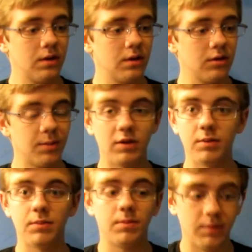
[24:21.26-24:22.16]
Expect
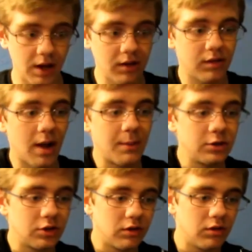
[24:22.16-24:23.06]
some nice stop
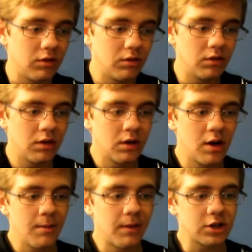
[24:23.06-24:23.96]
motion soon.
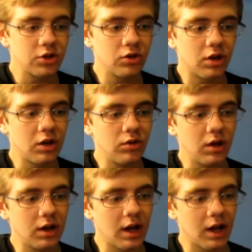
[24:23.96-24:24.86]
I'm actually looking to
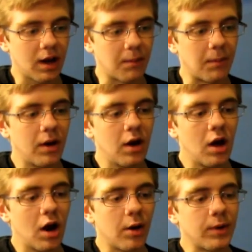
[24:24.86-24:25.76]
get a
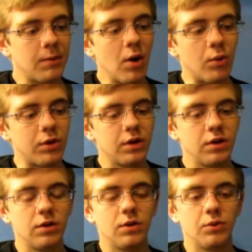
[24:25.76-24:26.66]
remote
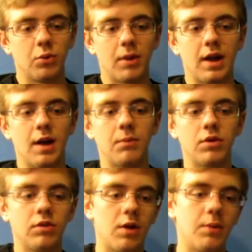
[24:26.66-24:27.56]
for my camera,
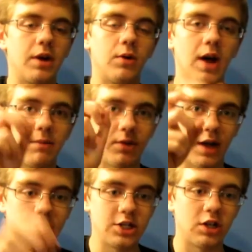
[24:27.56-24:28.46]
so that way I don't have to
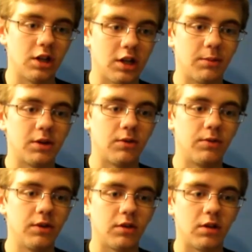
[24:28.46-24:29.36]
actually click the button
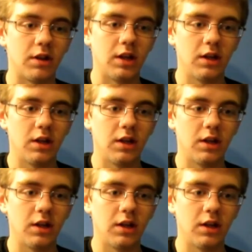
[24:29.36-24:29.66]
physically.